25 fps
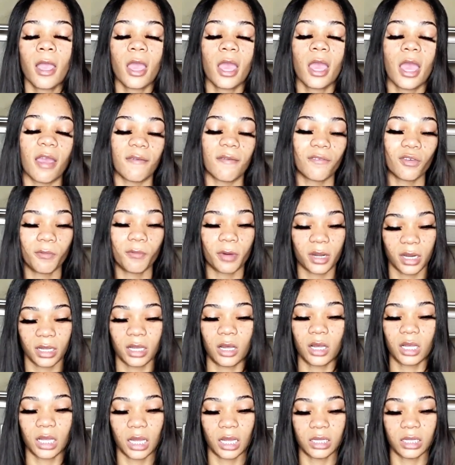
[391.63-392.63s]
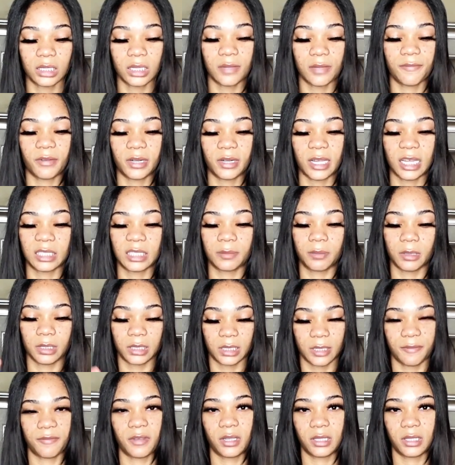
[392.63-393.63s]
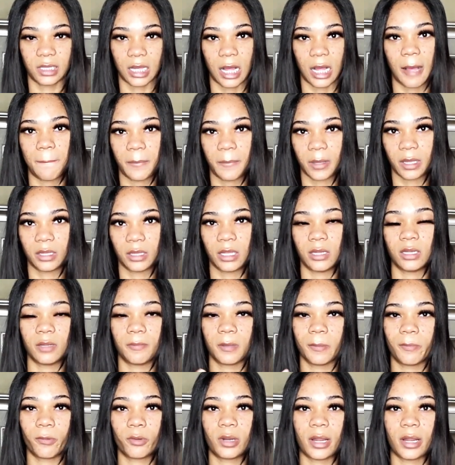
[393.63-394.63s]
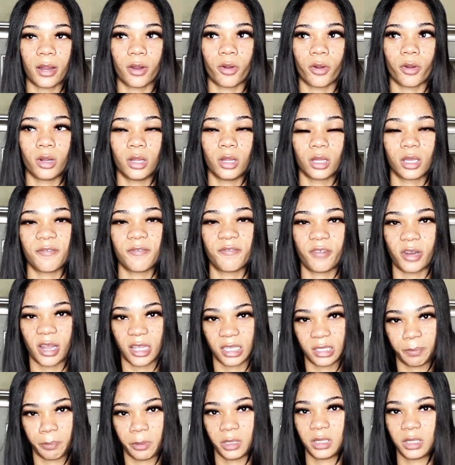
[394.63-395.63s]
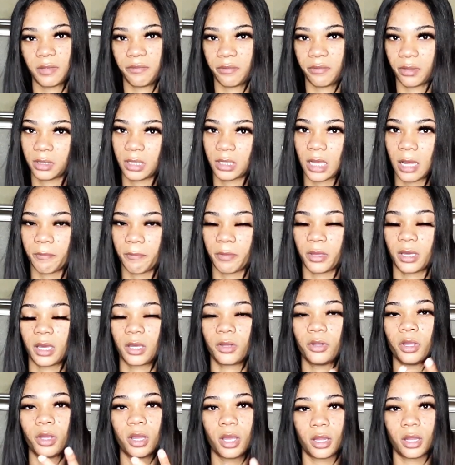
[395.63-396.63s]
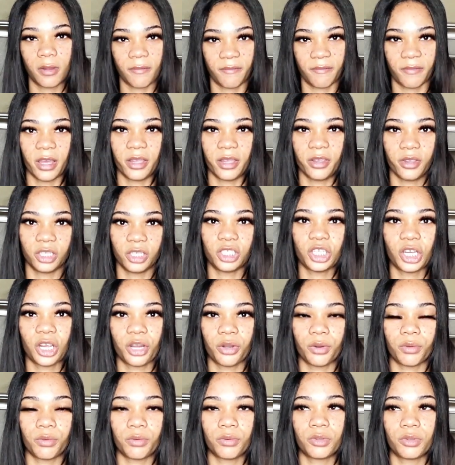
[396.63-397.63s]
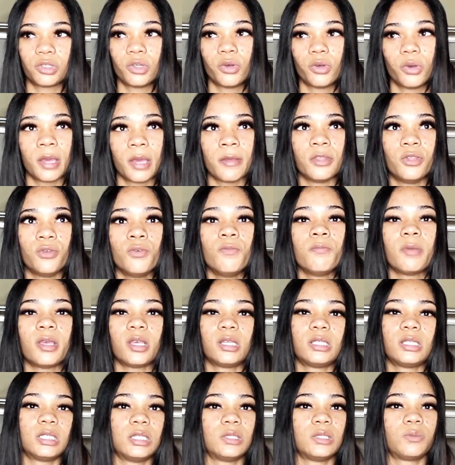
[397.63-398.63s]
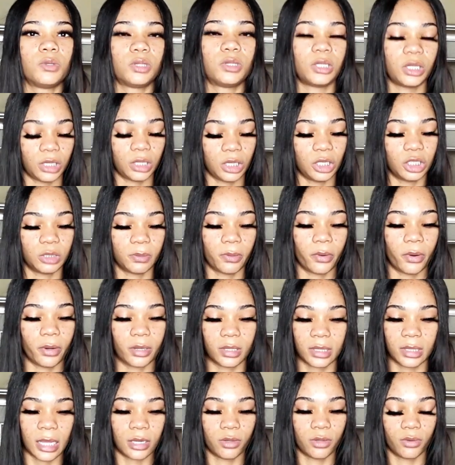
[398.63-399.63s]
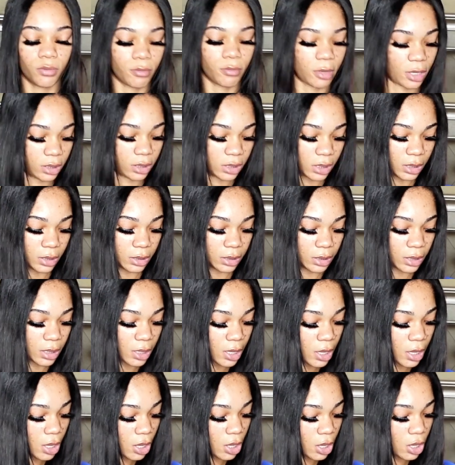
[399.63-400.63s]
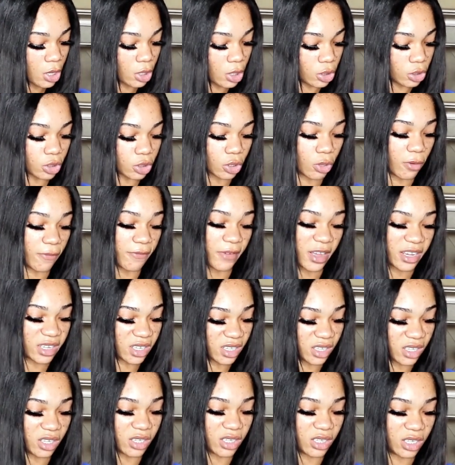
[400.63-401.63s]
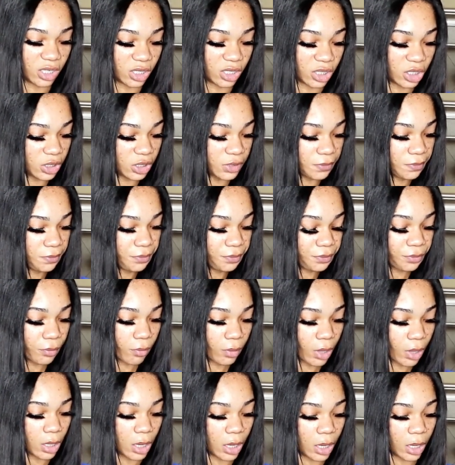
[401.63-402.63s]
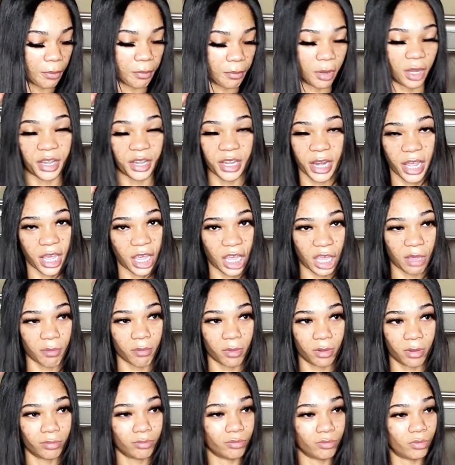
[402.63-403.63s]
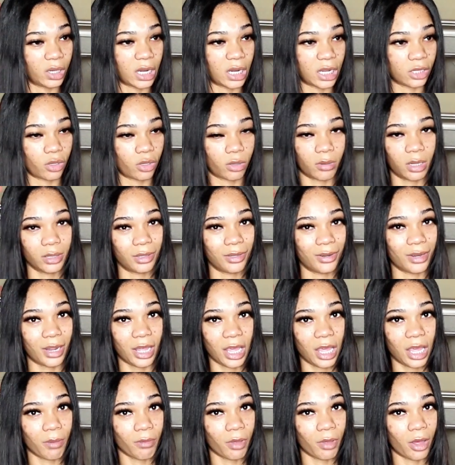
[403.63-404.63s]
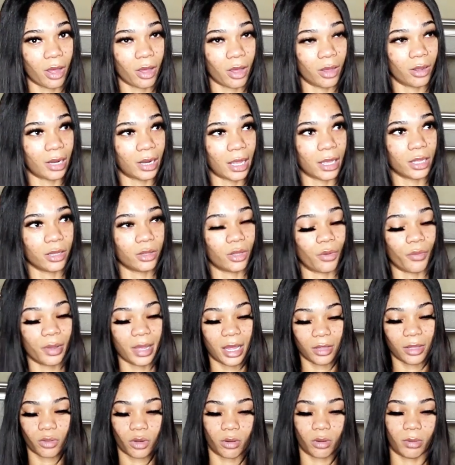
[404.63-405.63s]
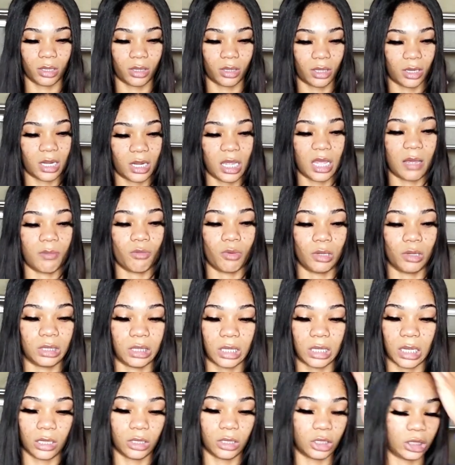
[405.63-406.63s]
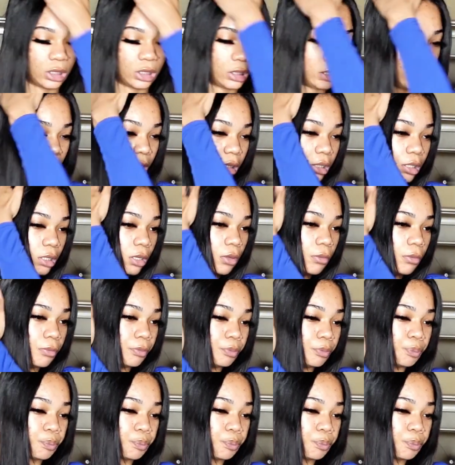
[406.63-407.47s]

if you're putting out content for that specific topic, then the people that are looking for that specific topic, they're gonna find your channel. So it do make sense with the niche part. That do make sense. So finding a niche, a name. When I thought about the name, y'all, like the way I thought about the name was like just on some.